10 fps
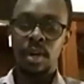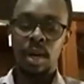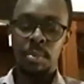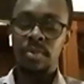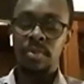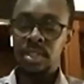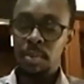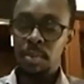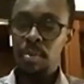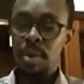Professor
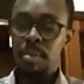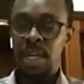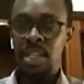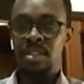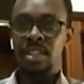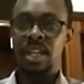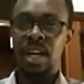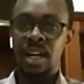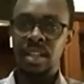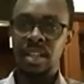Lumumba mentioned the
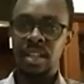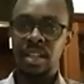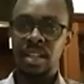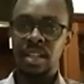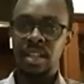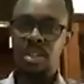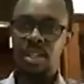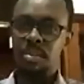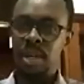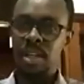current situation
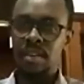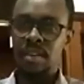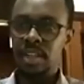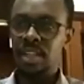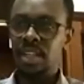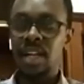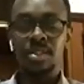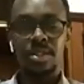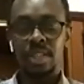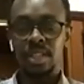in many African
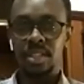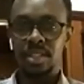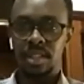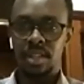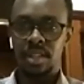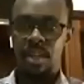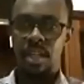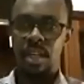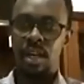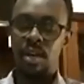countries.
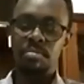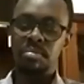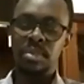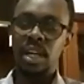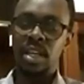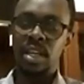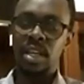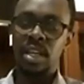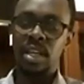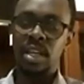Yeah,
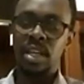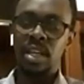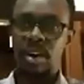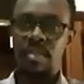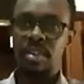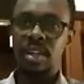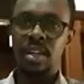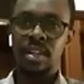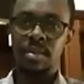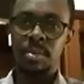cases of Central African
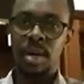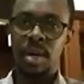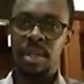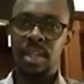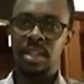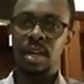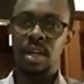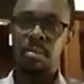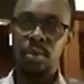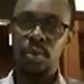Republic,
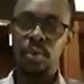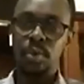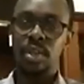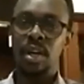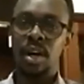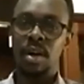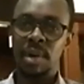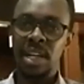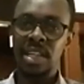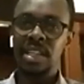Cameroon,
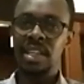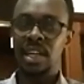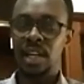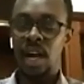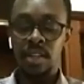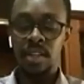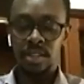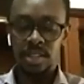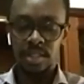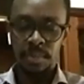Mali, and
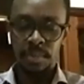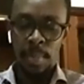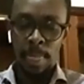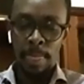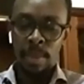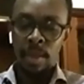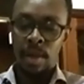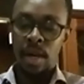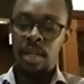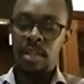others.
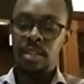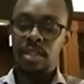And